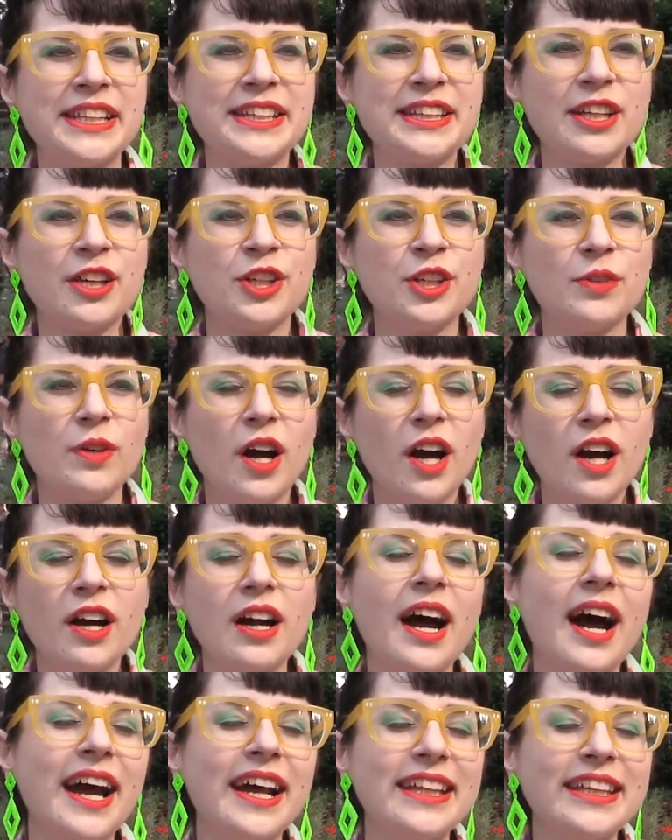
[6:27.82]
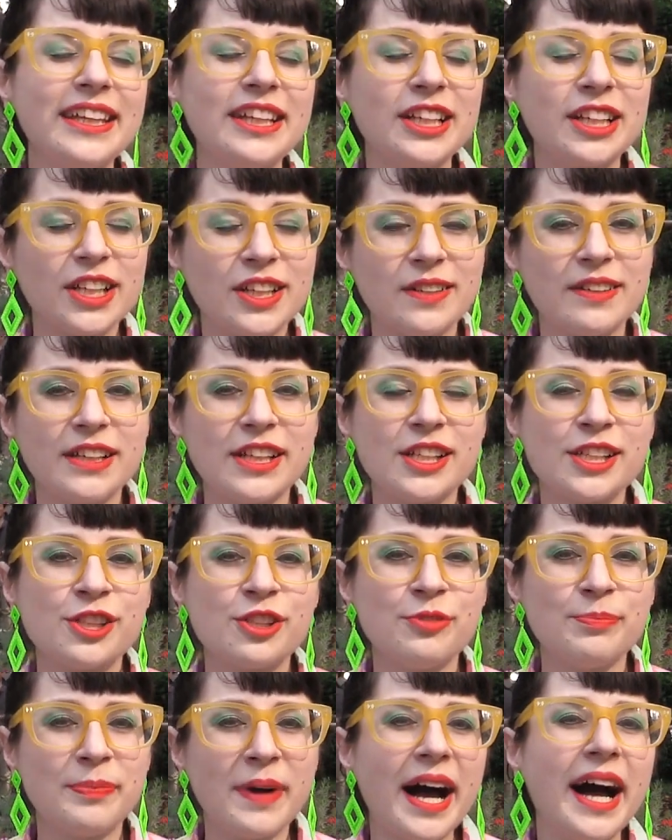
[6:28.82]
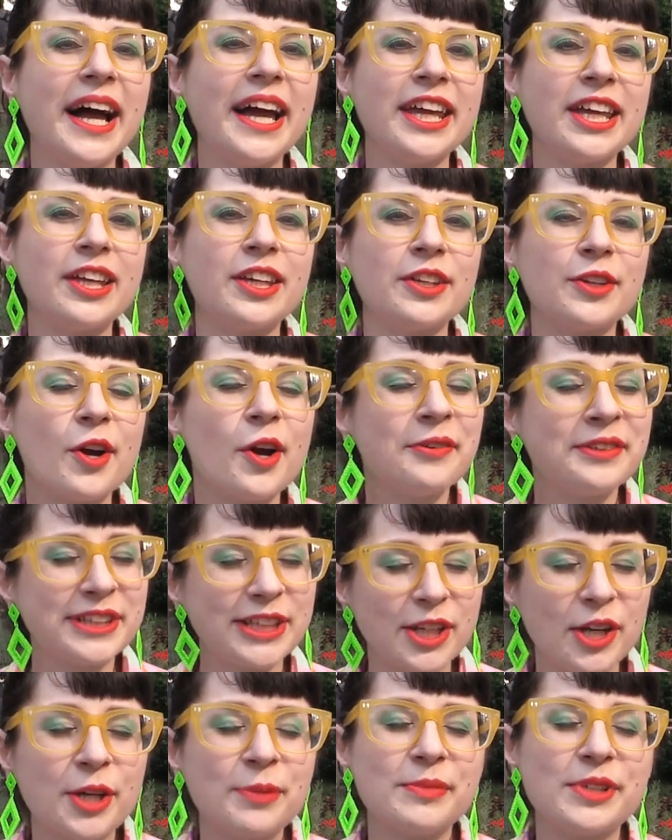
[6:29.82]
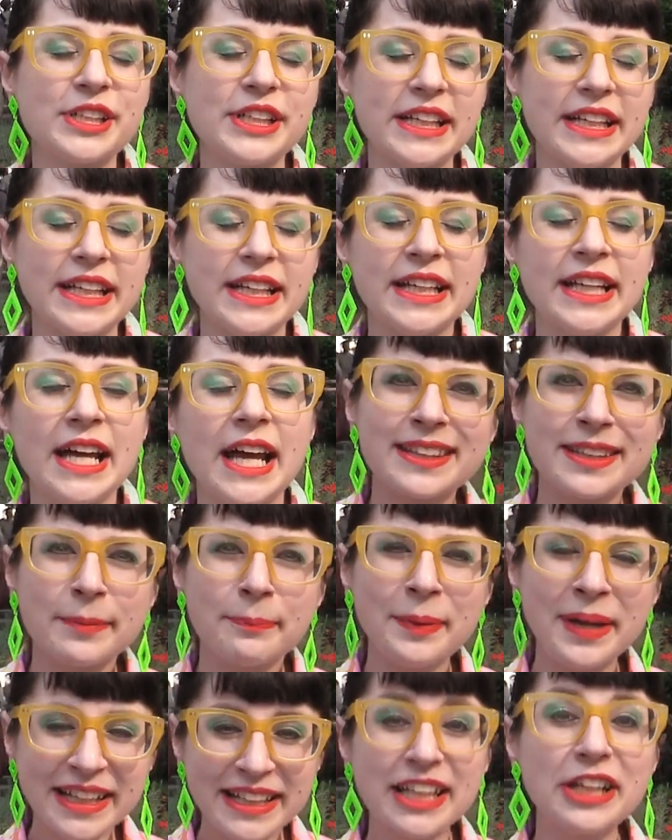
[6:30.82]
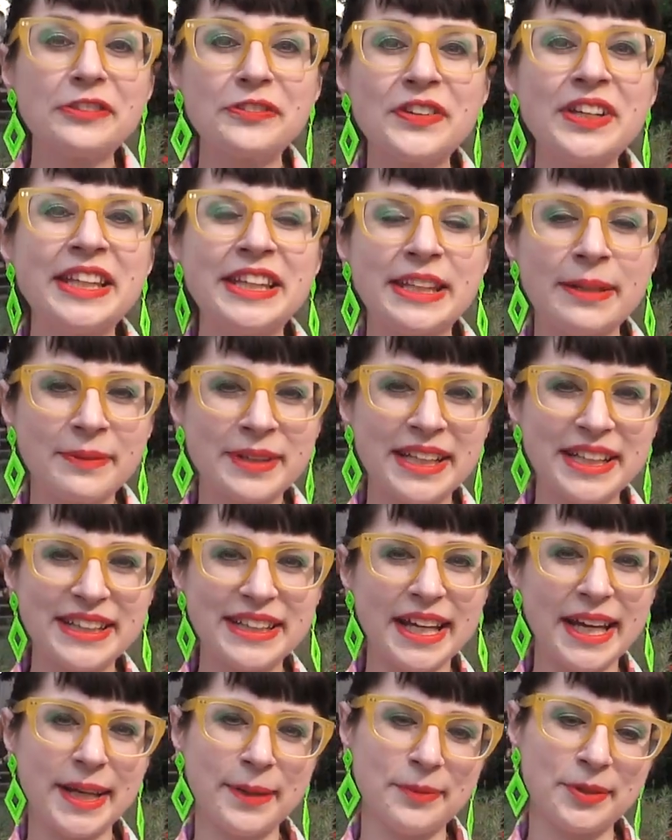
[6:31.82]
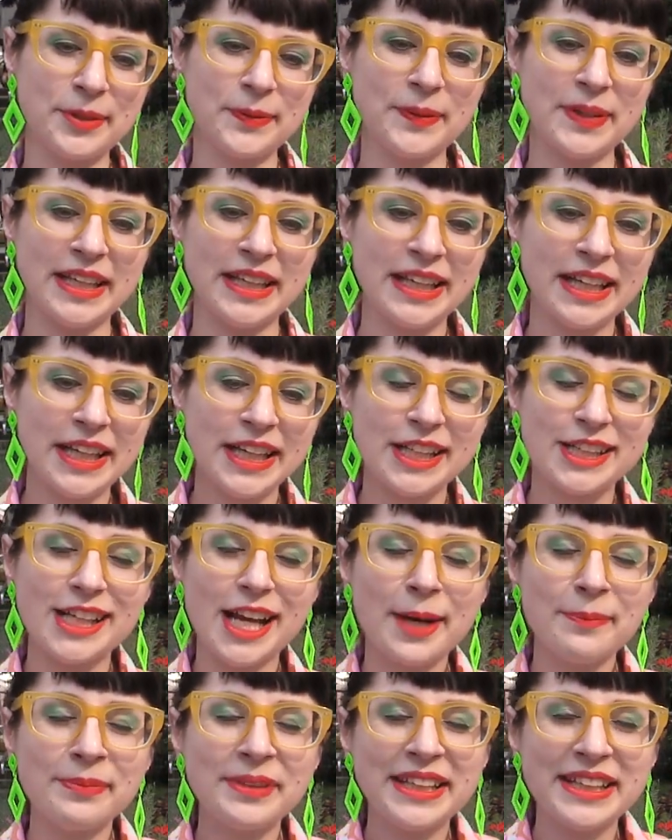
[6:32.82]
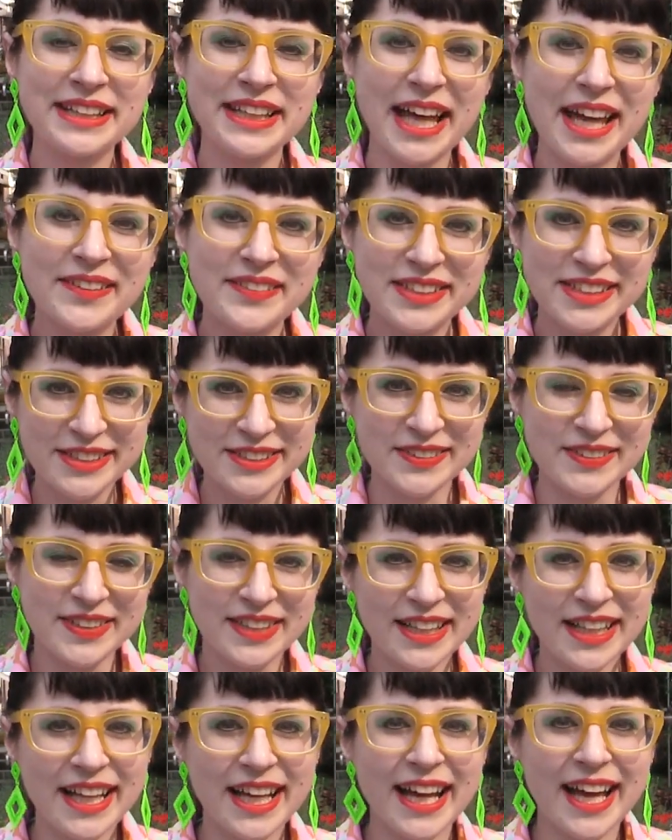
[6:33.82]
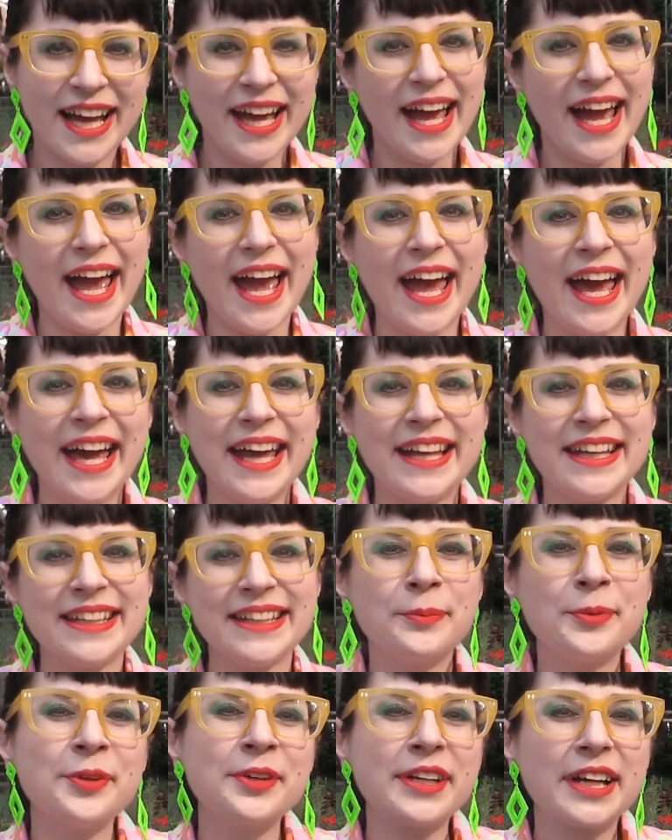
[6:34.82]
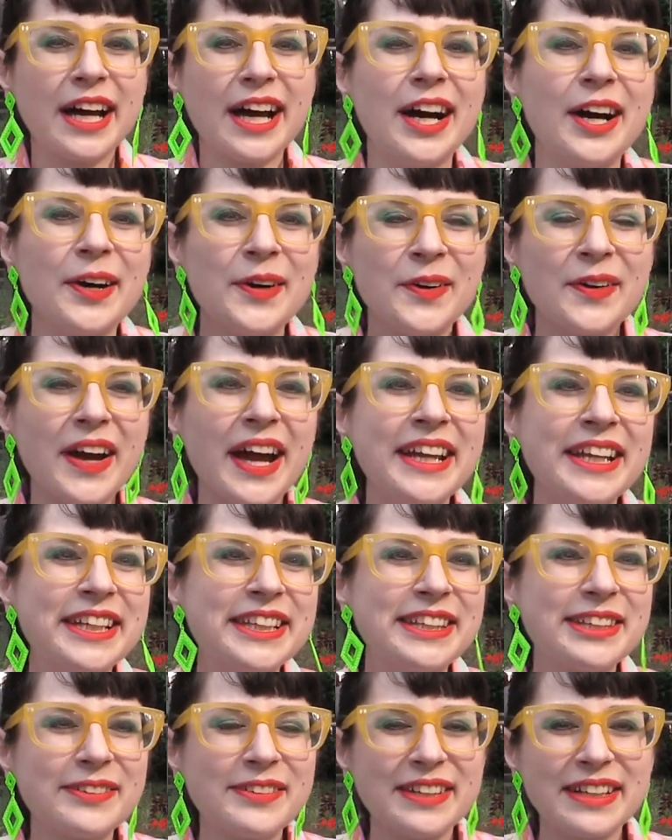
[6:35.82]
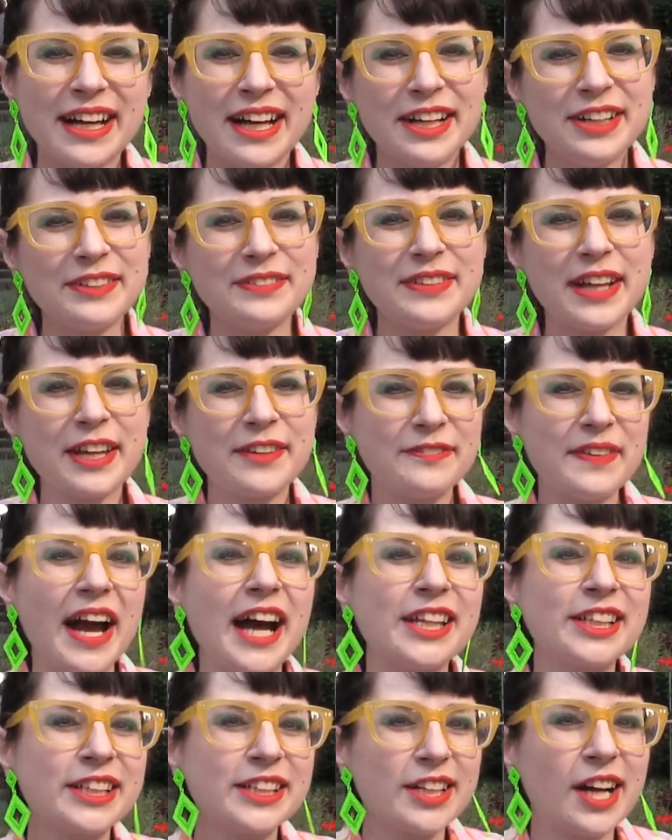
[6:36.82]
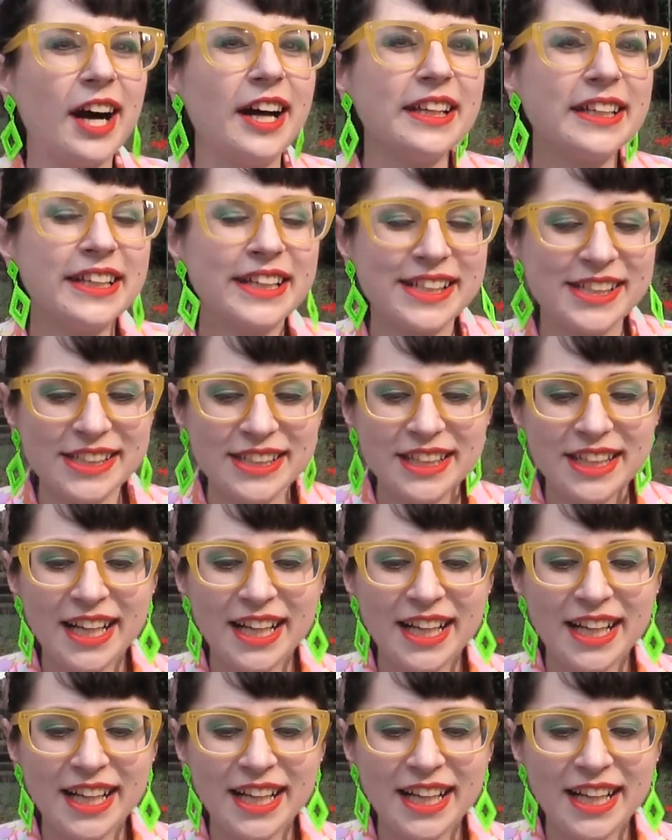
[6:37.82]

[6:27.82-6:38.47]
So you are highly encouraged to buy your own sewing machine. The big difference, I'm going to say, between Japanese language school and Bunka or any sort of like fashion college